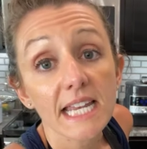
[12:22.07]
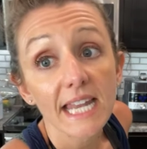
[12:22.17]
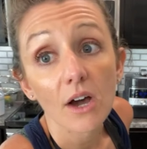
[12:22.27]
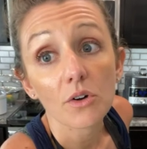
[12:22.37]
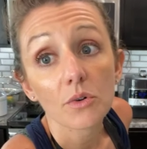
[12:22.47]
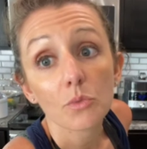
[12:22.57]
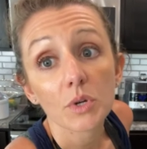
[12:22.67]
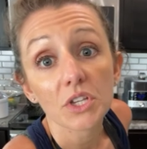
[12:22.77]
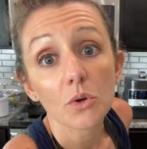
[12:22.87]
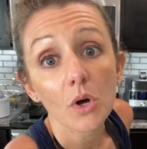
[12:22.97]
Now,
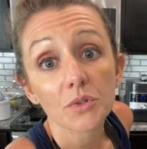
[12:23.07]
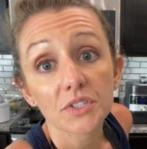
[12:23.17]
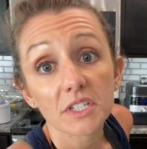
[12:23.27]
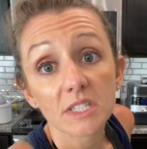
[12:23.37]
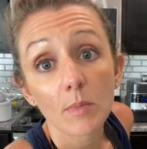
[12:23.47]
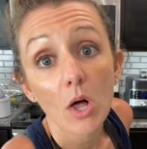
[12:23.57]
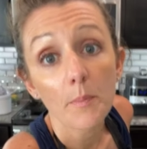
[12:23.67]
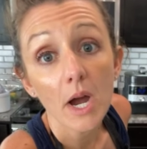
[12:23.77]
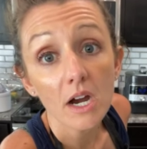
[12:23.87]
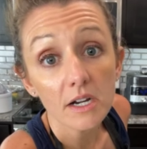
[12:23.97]
when you host a small
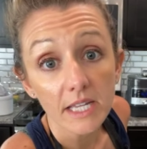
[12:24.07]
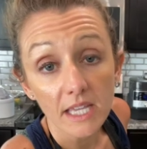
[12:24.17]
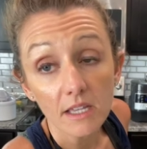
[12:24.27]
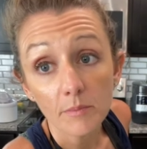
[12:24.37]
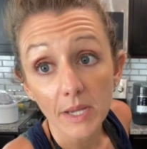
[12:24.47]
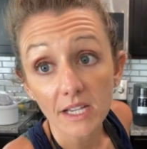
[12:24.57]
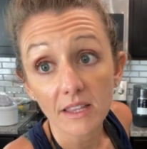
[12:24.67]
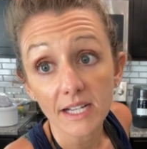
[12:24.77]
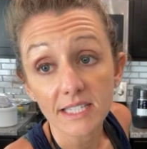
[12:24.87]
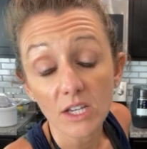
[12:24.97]
party by
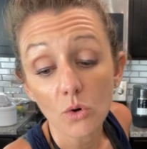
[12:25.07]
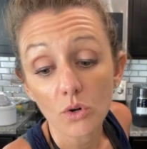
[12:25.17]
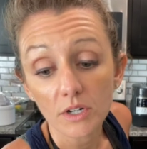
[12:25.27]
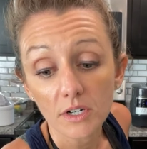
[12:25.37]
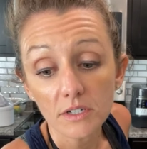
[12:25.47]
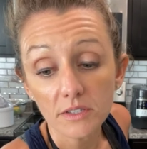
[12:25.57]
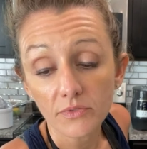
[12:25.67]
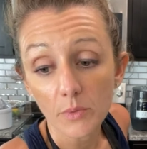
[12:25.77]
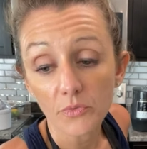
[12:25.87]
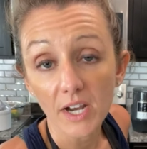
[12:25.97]
collecting orders
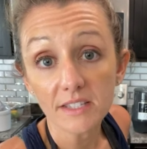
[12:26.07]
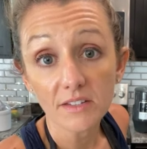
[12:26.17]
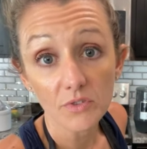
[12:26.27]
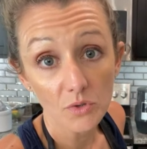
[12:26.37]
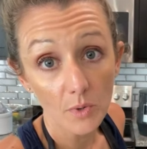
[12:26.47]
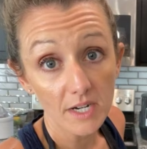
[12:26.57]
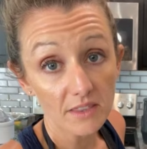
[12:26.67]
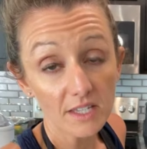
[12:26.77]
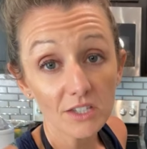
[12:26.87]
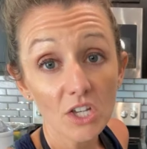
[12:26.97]
from friends, if you wanted
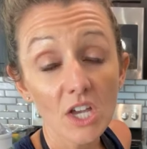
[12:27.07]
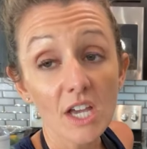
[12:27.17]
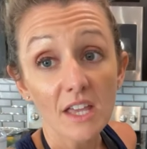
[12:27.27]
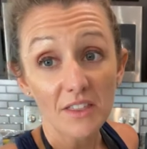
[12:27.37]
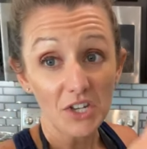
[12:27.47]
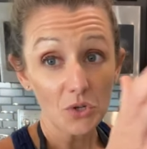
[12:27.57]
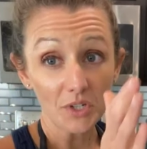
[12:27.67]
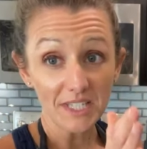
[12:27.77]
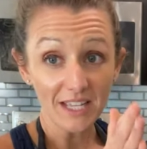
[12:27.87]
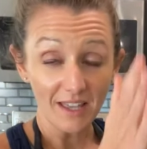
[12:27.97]
this, then you
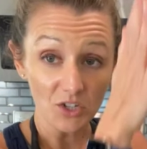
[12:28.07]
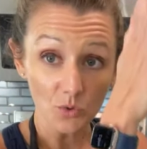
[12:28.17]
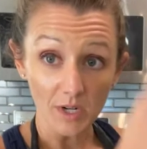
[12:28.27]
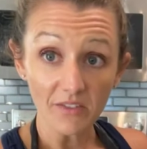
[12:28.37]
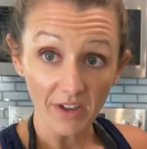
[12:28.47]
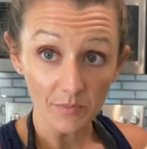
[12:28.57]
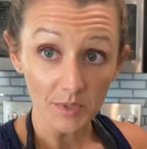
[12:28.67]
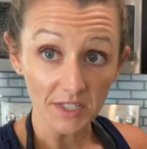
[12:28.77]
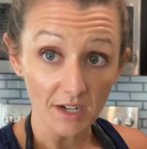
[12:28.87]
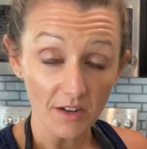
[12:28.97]
could take that
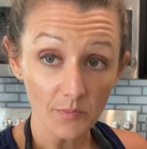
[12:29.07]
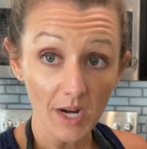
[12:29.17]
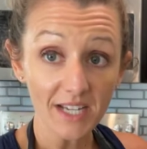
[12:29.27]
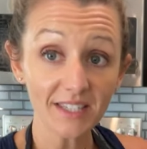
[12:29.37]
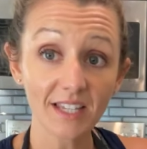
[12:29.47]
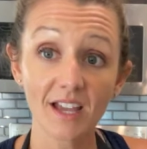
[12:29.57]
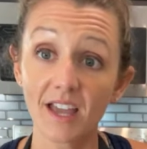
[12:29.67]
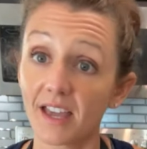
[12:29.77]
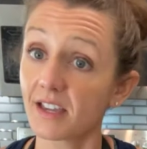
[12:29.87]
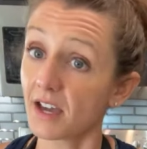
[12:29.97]
25% off price
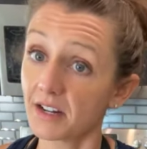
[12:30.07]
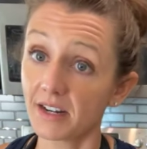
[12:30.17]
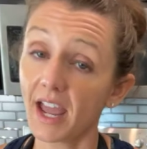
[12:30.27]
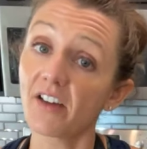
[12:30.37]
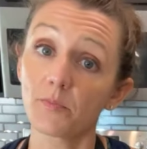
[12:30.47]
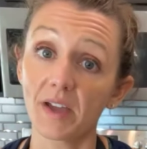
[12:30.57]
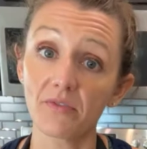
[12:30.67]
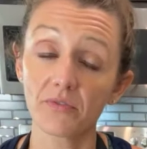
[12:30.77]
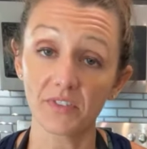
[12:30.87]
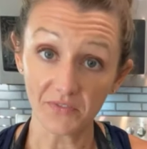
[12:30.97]
and cut it in half by
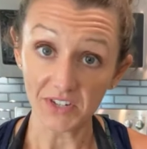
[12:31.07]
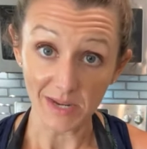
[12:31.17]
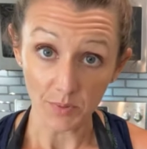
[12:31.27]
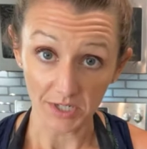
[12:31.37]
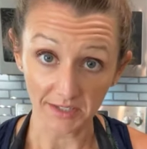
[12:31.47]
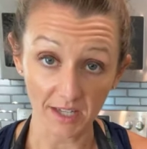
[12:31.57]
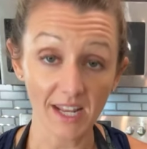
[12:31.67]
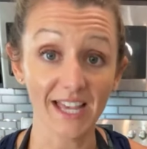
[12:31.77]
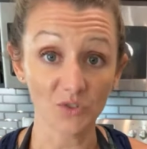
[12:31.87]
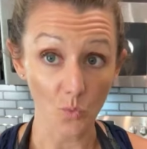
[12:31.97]
50%
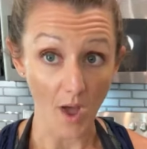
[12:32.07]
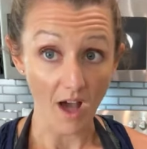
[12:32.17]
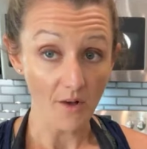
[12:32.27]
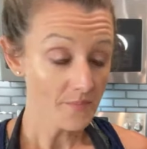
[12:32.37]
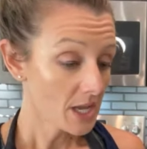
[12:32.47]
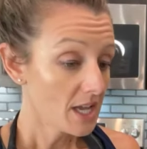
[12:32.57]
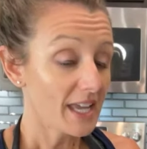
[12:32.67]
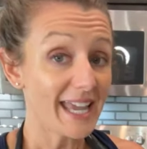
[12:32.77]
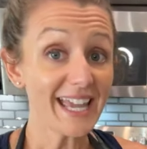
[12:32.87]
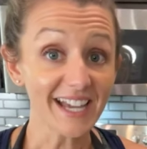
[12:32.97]
as well.
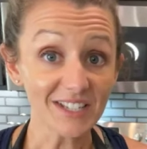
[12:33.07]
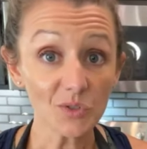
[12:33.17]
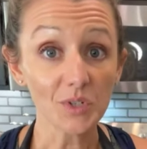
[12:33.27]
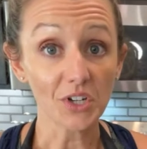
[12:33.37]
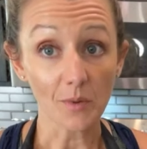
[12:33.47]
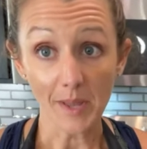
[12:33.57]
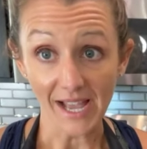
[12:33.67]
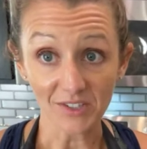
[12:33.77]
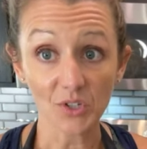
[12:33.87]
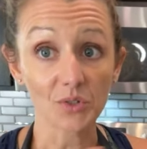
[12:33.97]
And when you're a
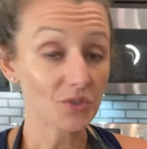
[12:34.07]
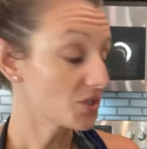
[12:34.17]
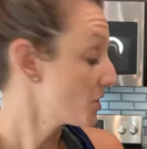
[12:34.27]
past host,